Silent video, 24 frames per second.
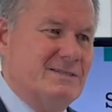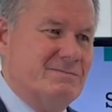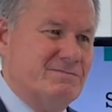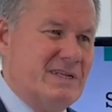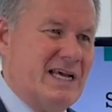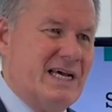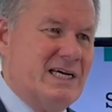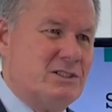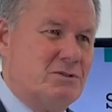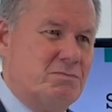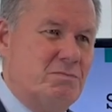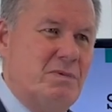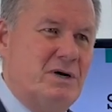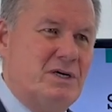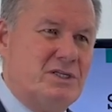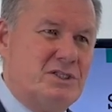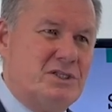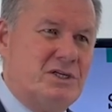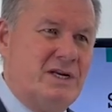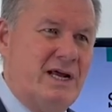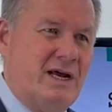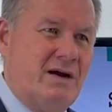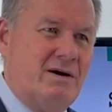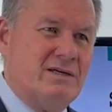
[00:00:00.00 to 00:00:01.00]
as
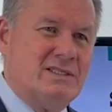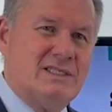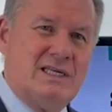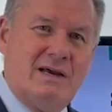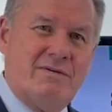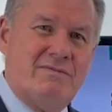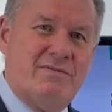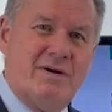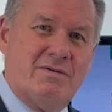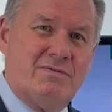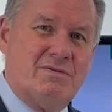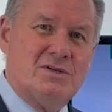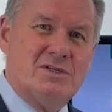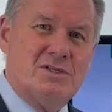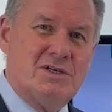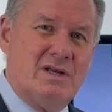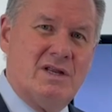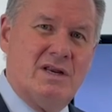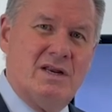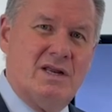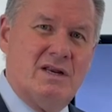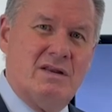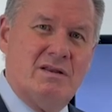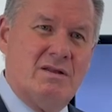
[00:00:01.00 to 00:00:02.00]
much now as I've ever
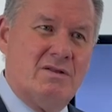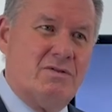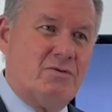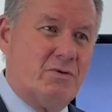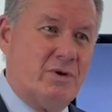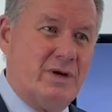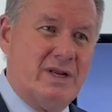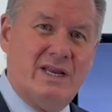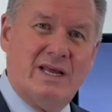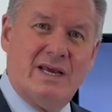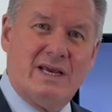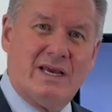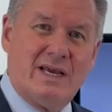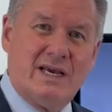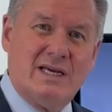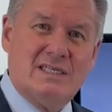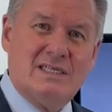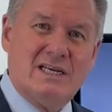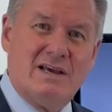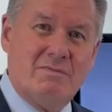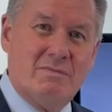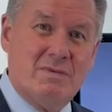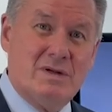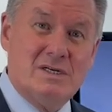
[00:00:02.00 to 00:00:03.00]
seen it in the three decades
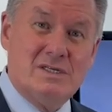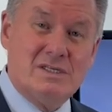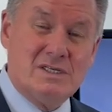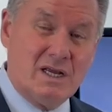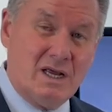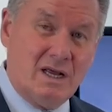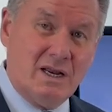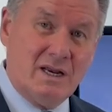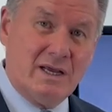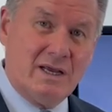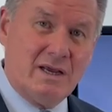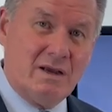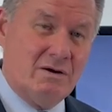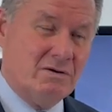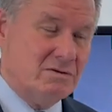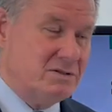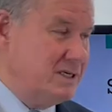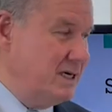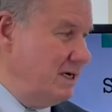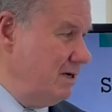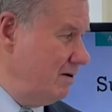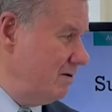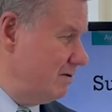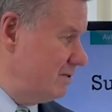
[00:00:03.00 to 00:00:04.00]
I've been selling
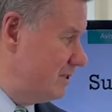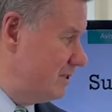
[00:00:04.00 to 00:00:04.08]
hotels.